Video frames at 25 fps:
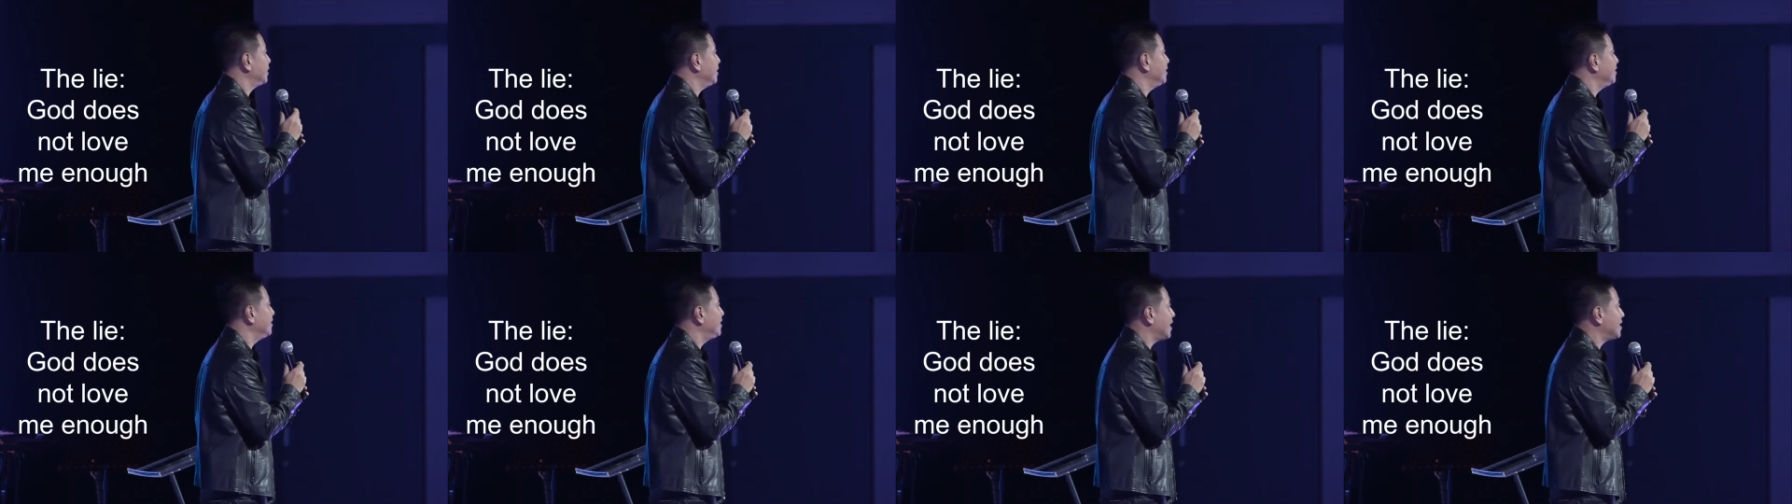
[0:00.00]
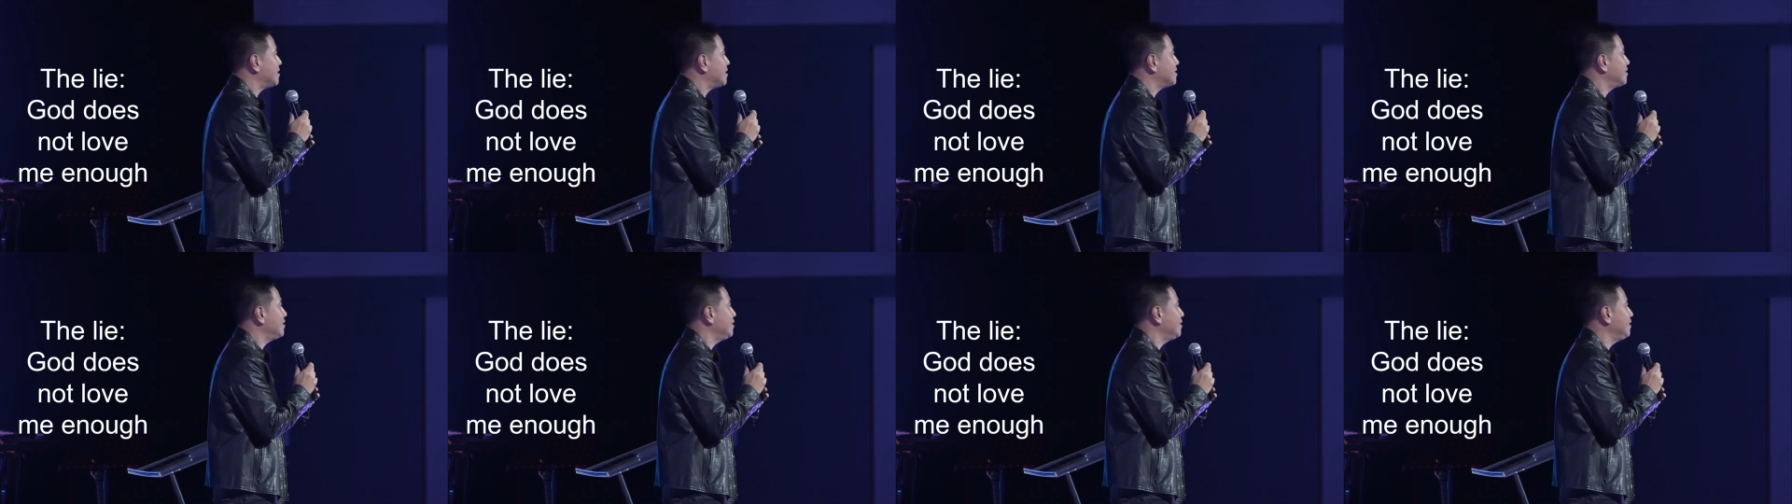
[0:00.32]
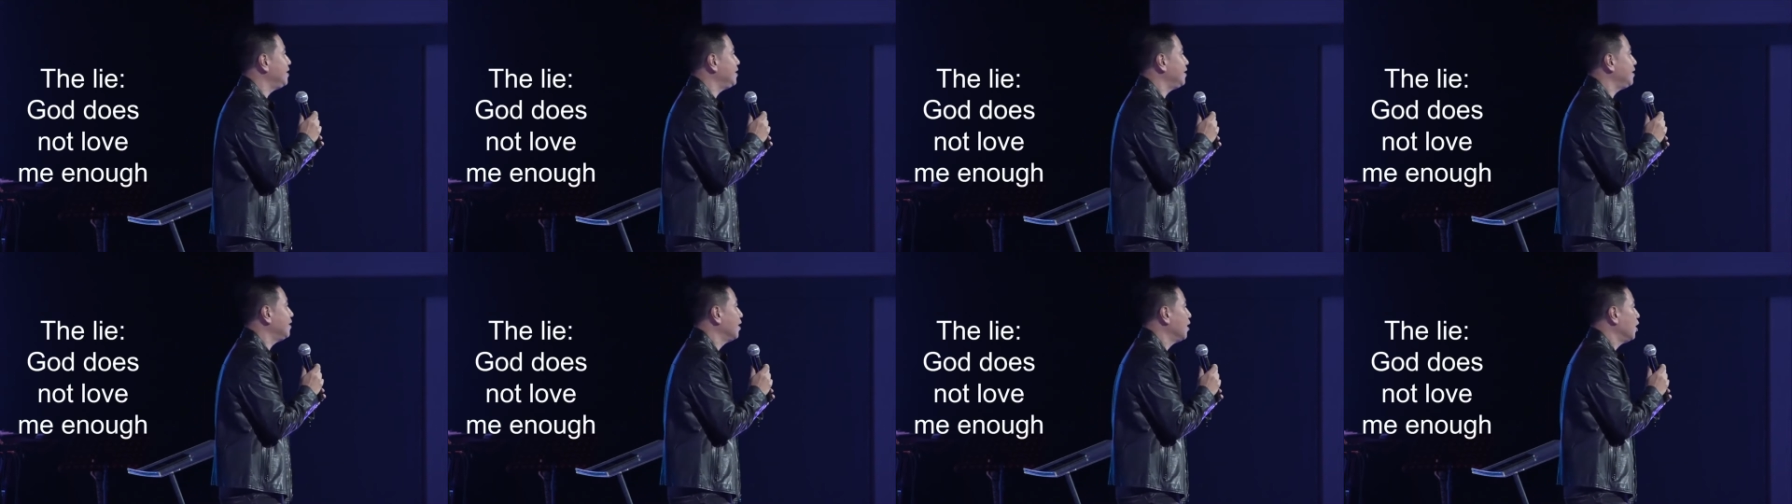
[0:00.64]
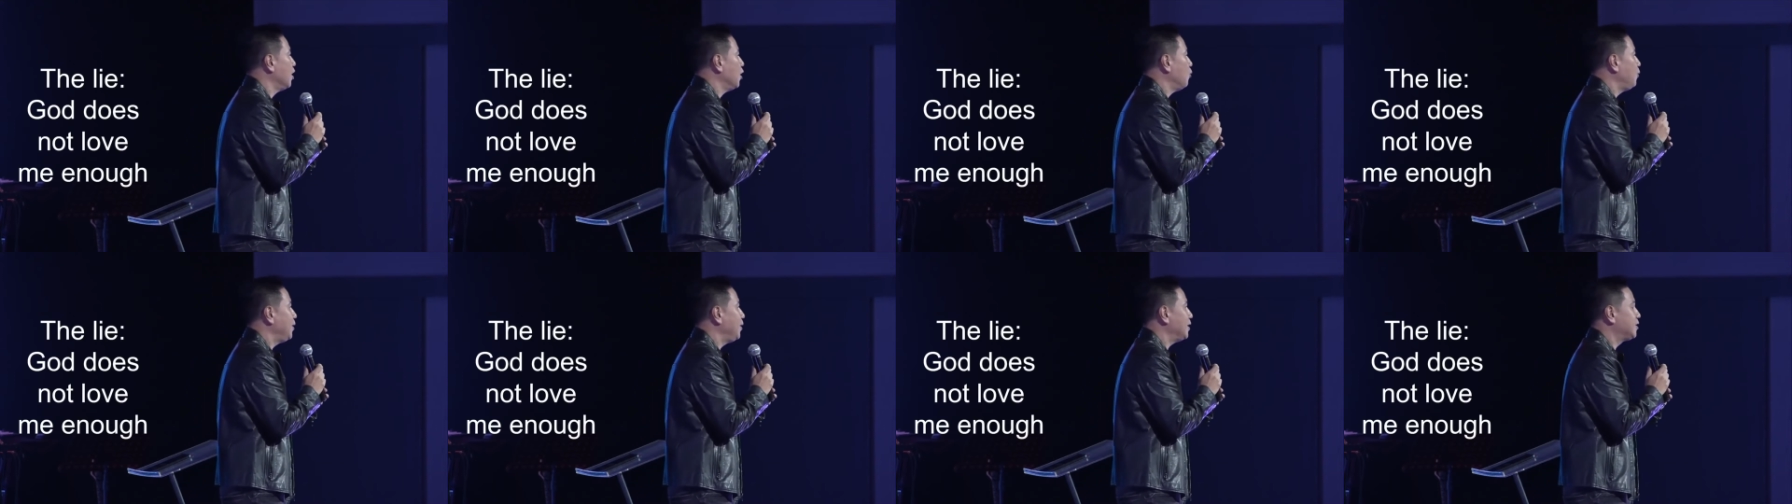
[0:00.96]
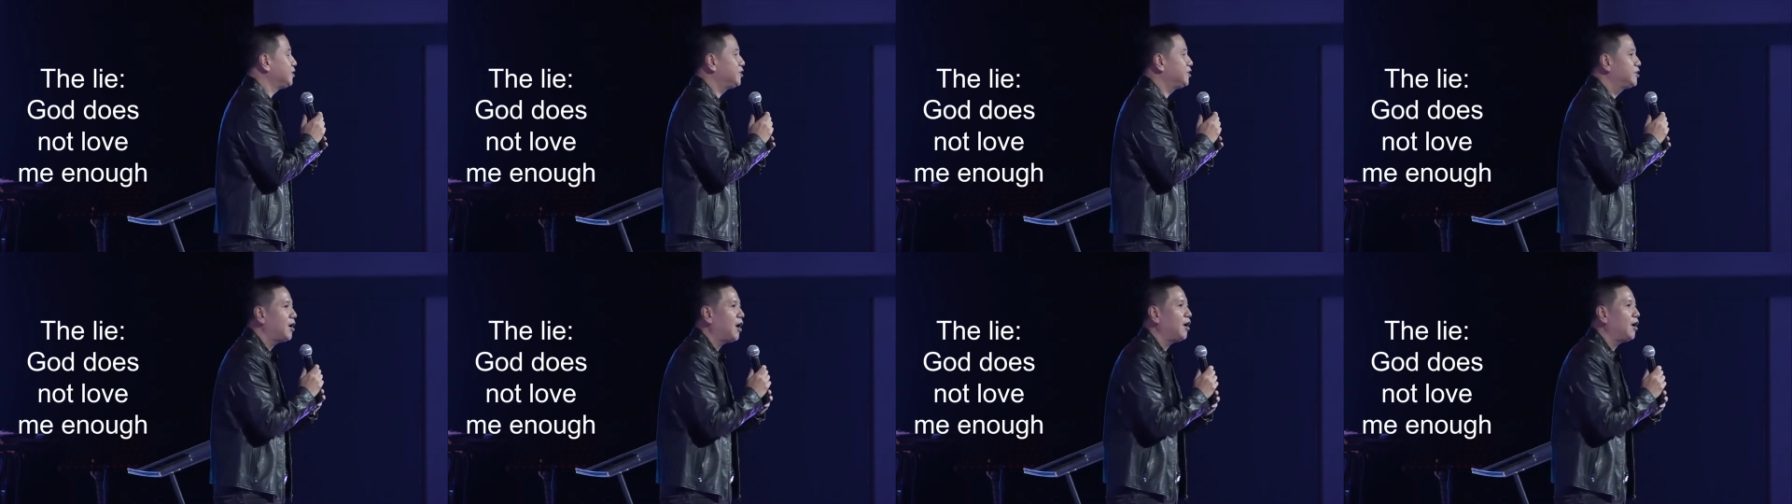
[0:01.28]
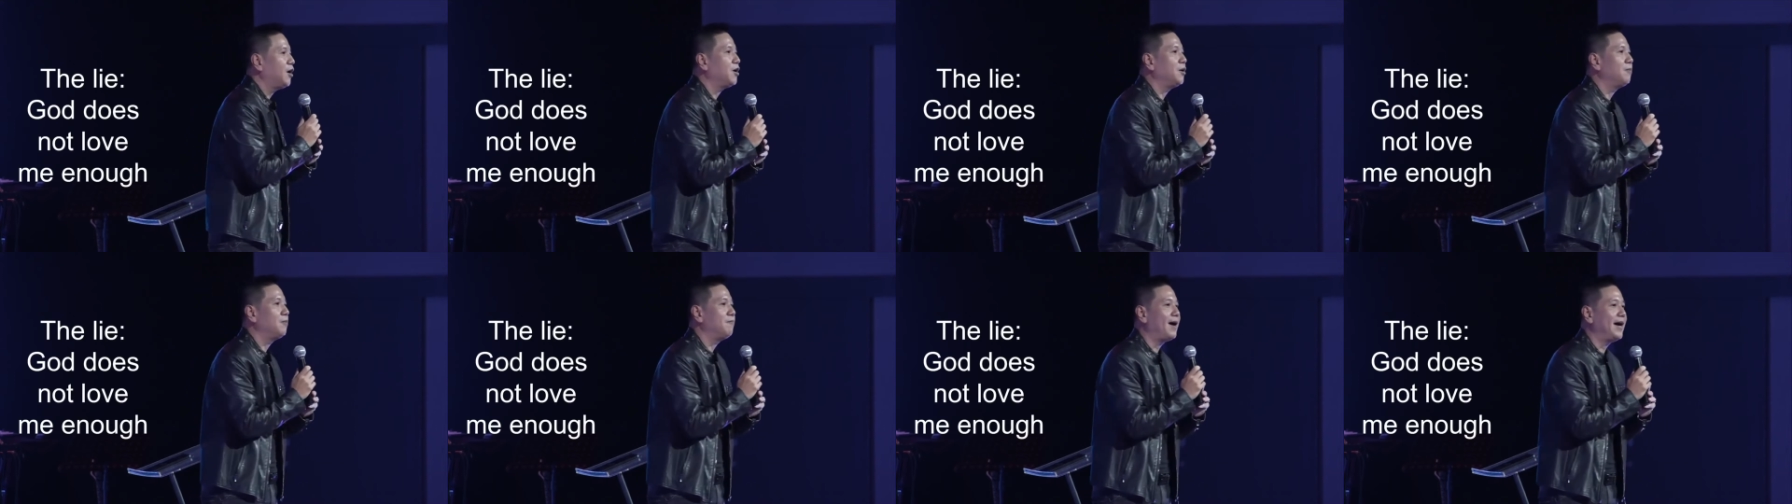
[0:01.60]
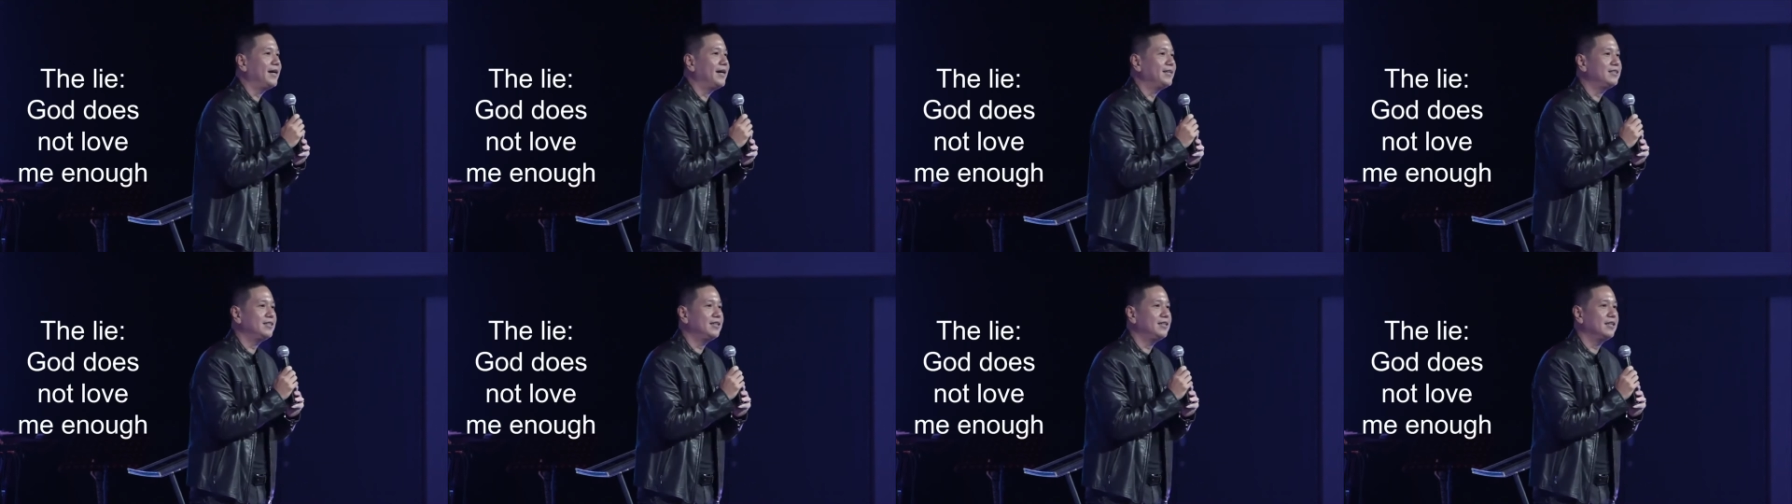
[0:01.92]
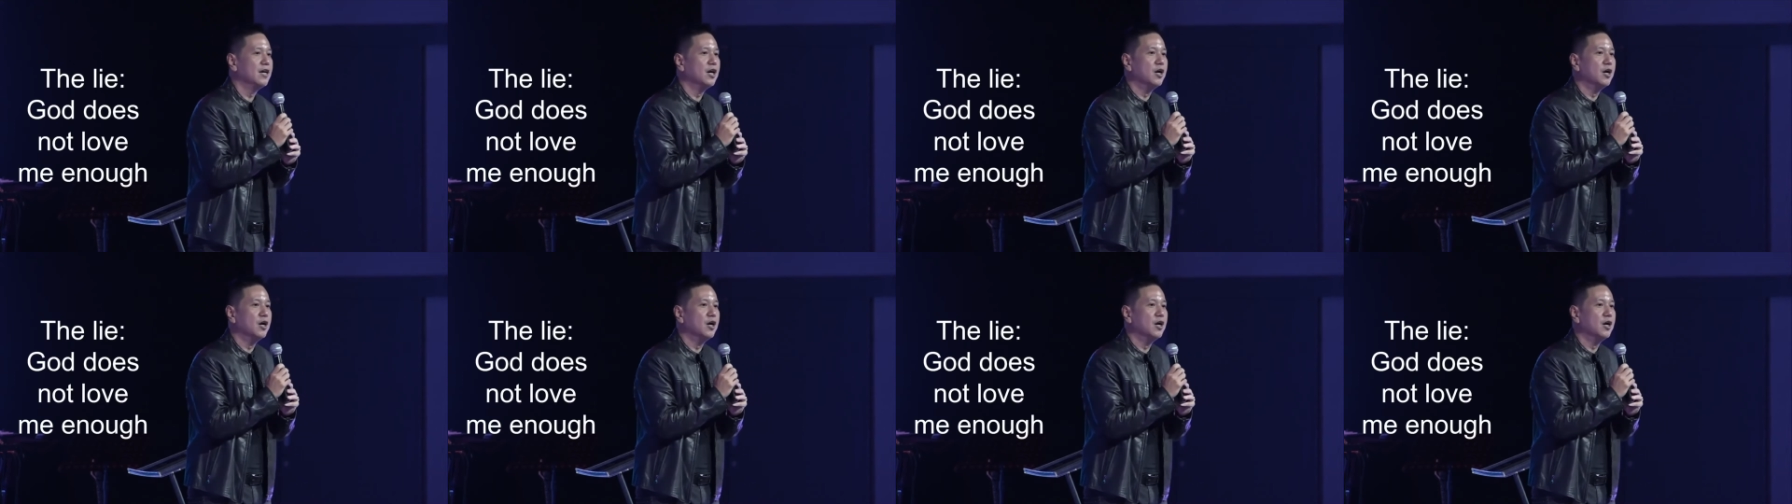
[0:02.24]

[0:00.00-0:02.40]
destiny with God Almighty